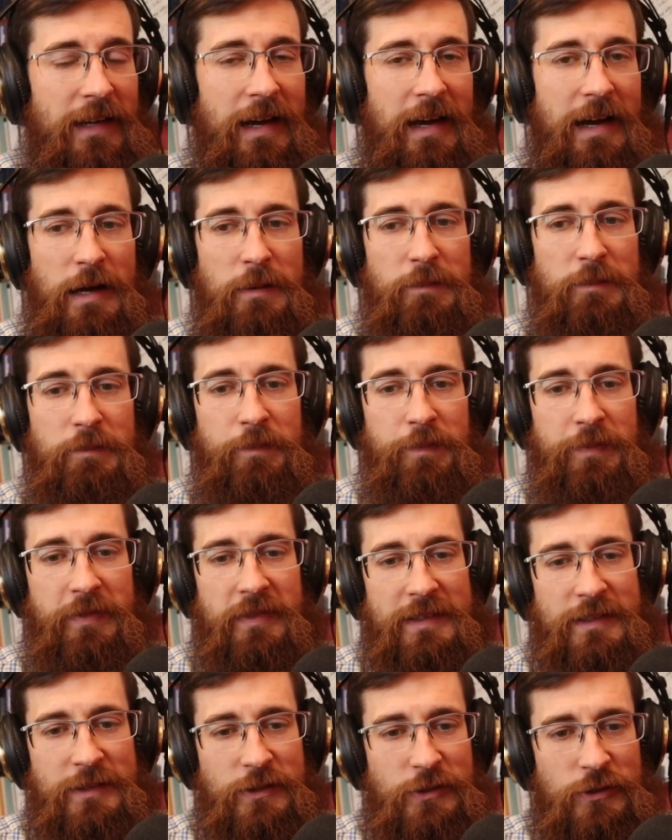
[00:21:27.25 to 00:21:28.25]
Um,
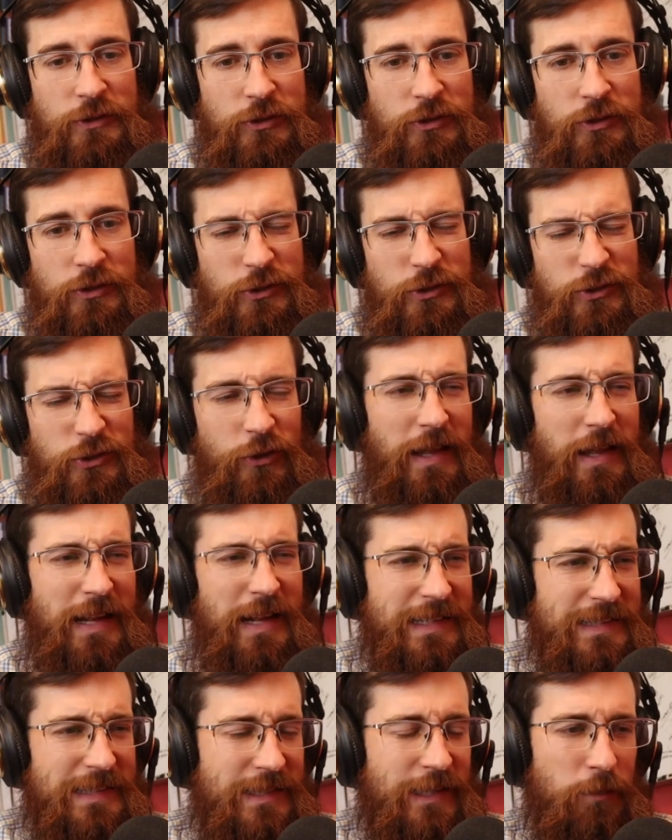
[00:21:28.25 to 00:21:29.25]
so
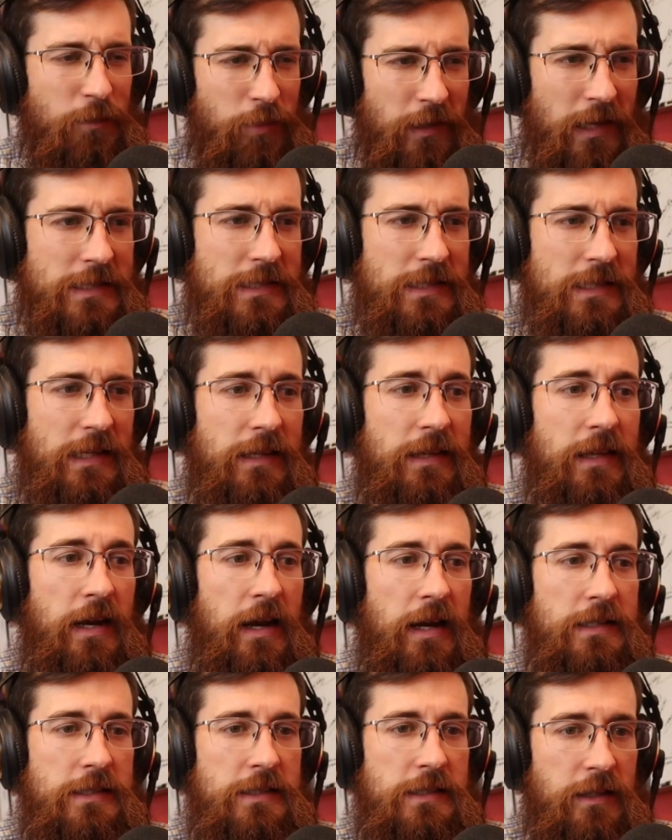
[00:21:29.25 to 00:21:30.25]
that's the complexity that
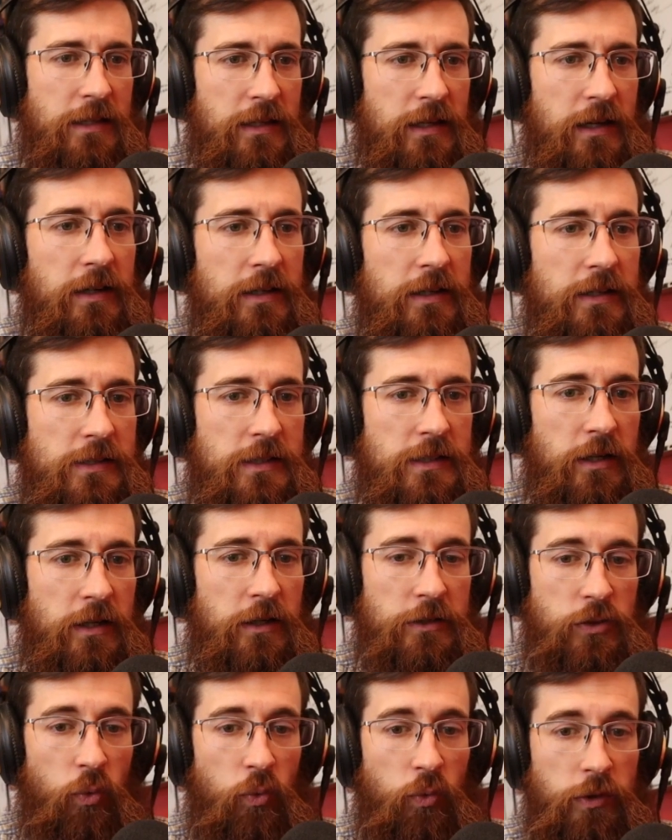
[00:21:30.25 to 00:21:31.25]
I see there is
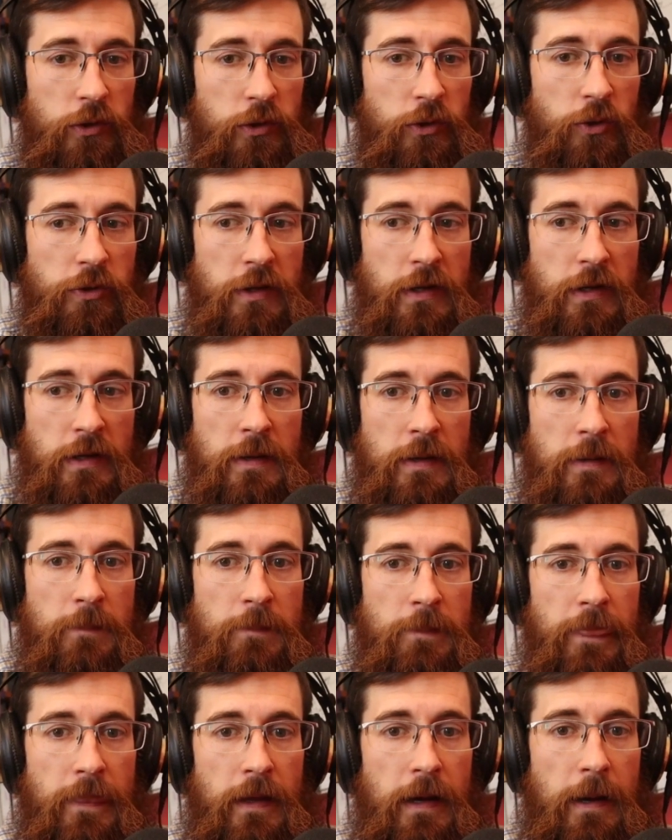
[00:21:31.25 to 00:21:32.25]
there's a real,
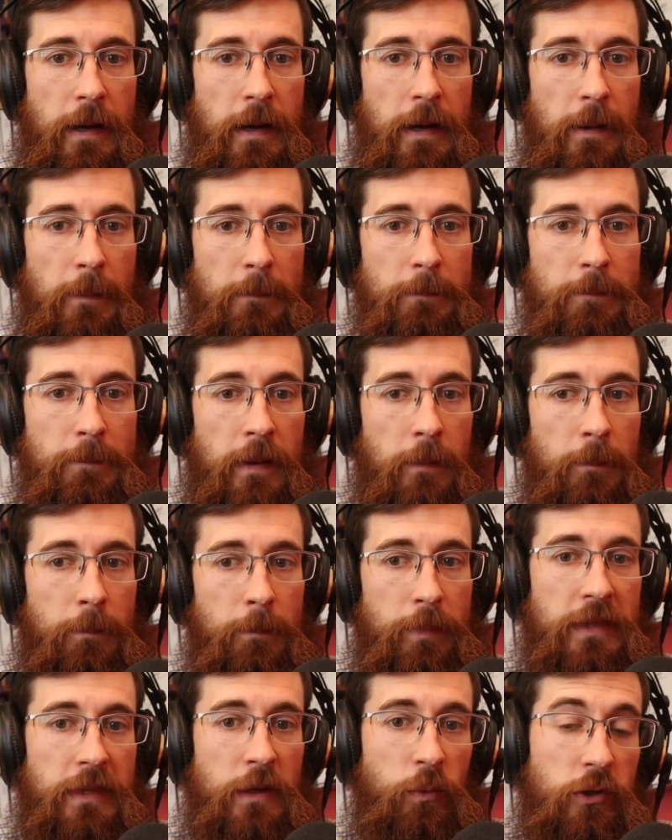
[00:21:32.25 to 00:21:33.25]
um,
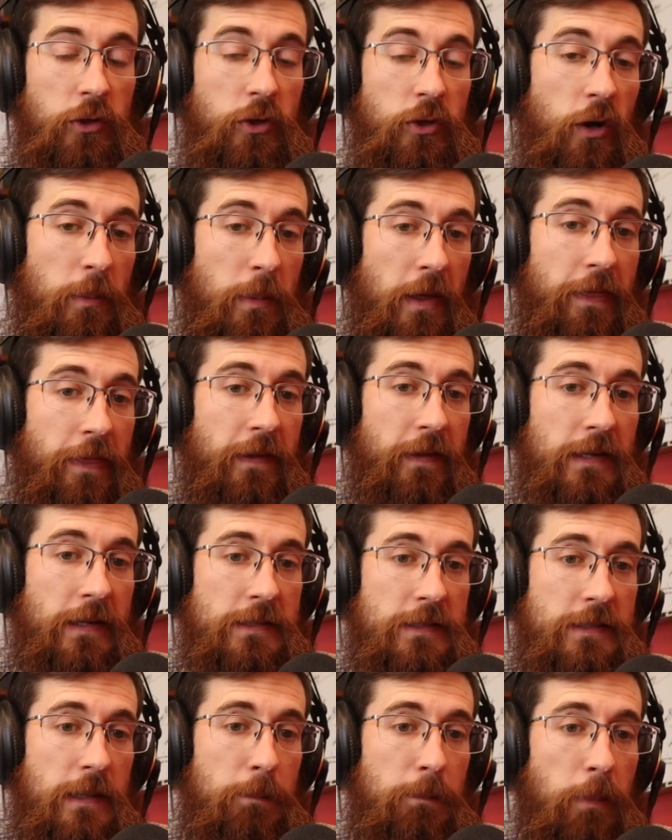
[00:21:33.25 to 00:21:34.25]
but then when you talk about things
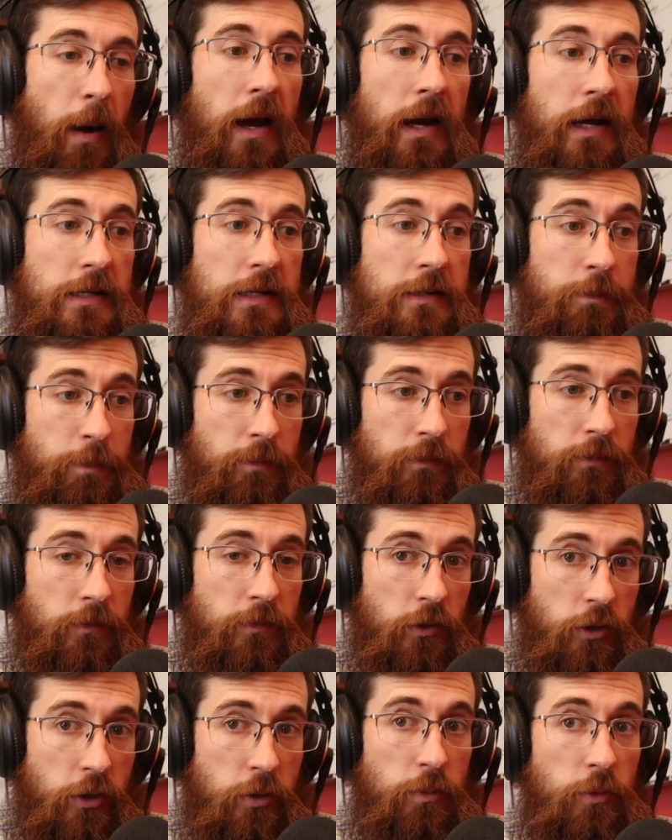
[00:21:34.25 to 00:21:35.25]
that bind
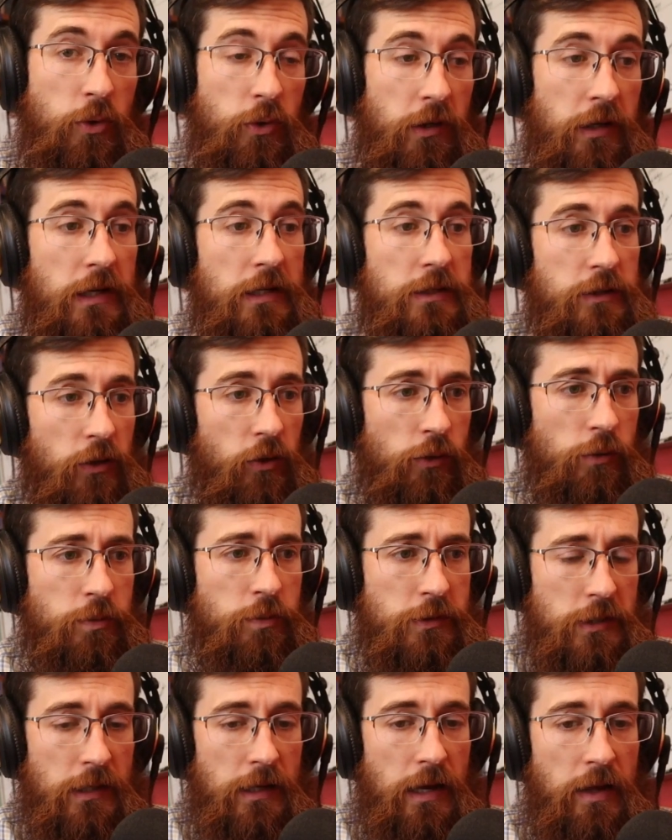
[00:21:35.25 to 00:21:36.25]
communities and
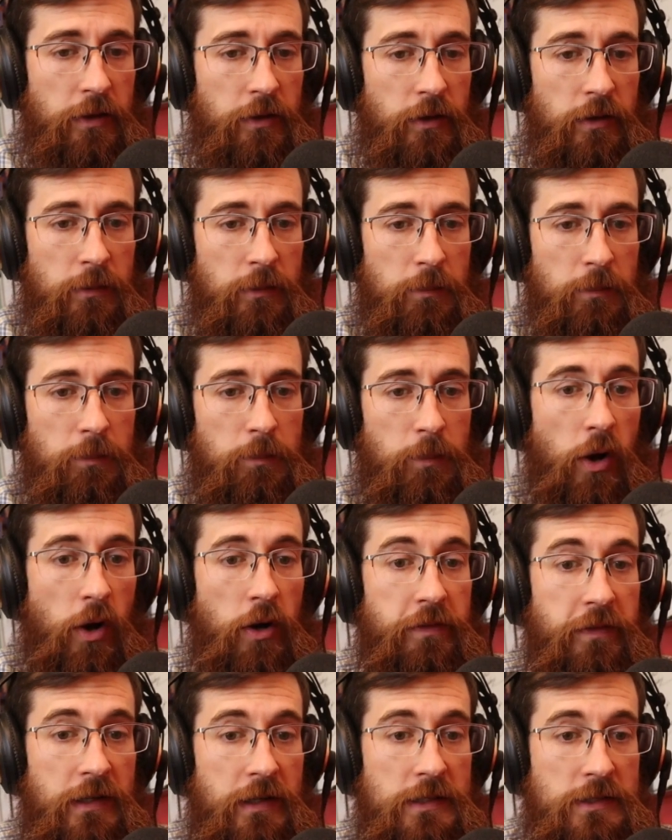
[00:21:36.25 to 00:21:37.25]
groups together, part
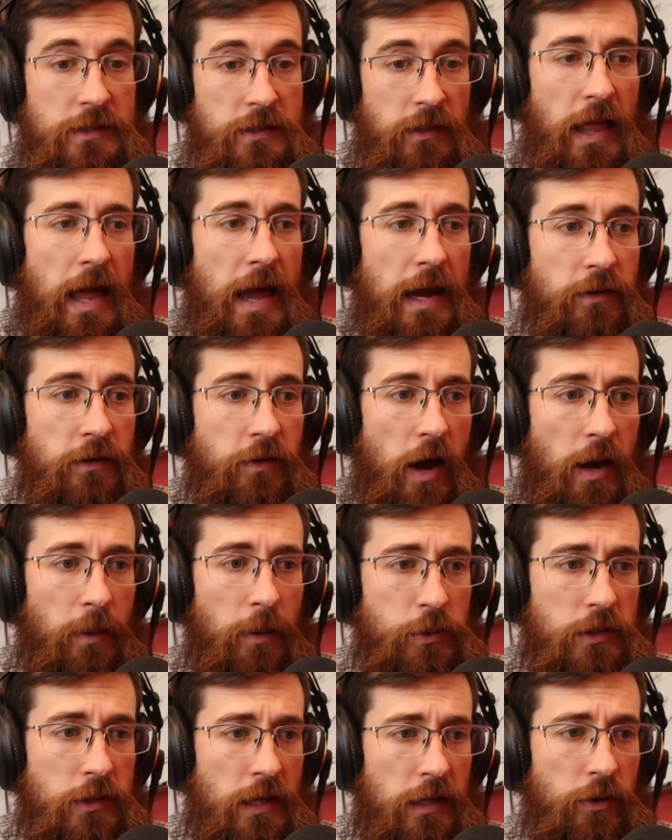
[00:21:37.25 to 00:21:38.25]
of it is the lack of
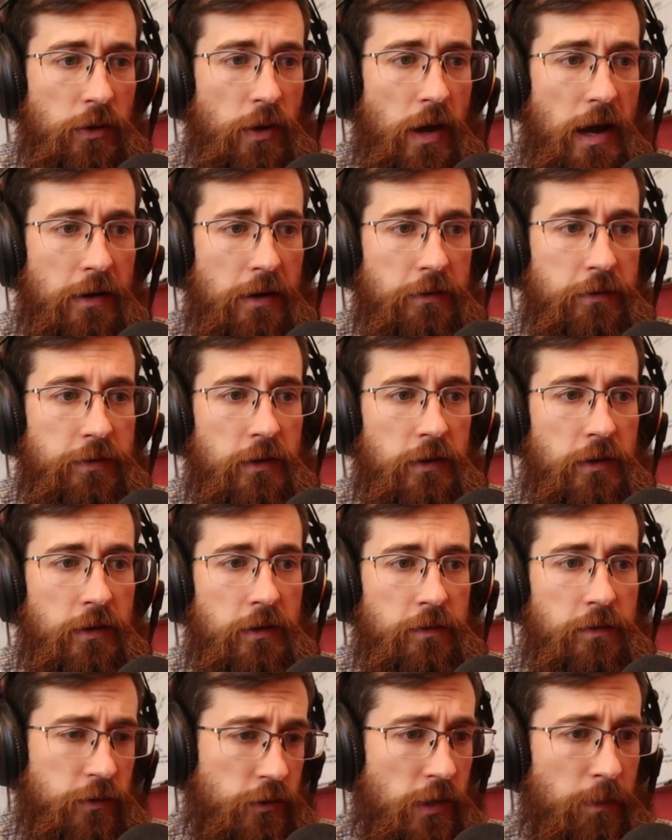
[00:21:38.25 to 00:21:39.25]
option that you have
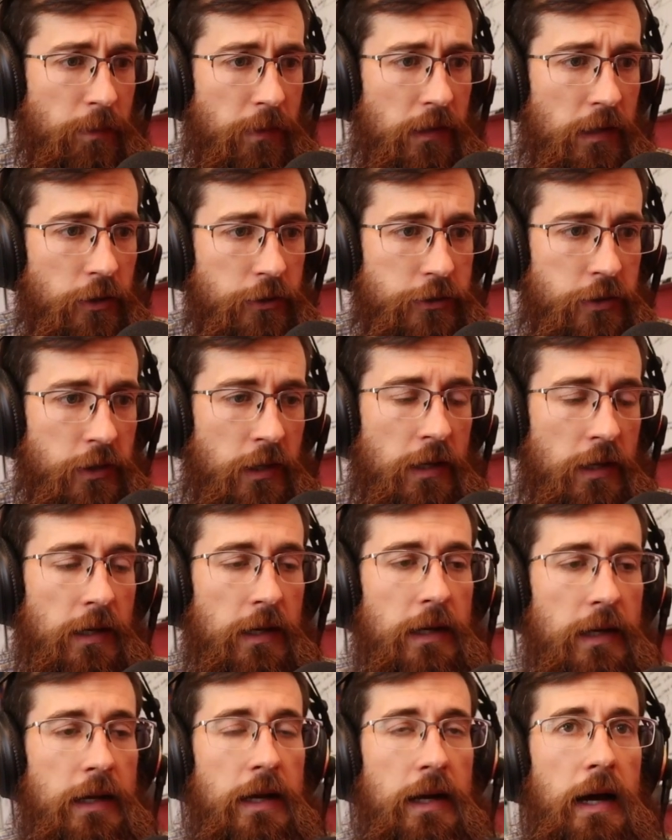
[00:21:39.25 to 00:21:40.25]
for something else.
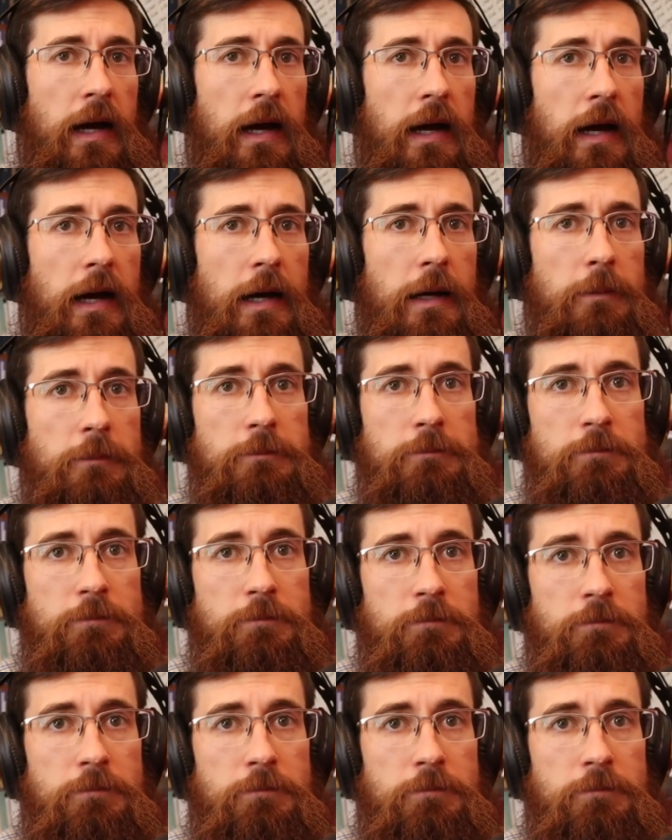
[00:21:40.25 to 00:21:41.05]
Um,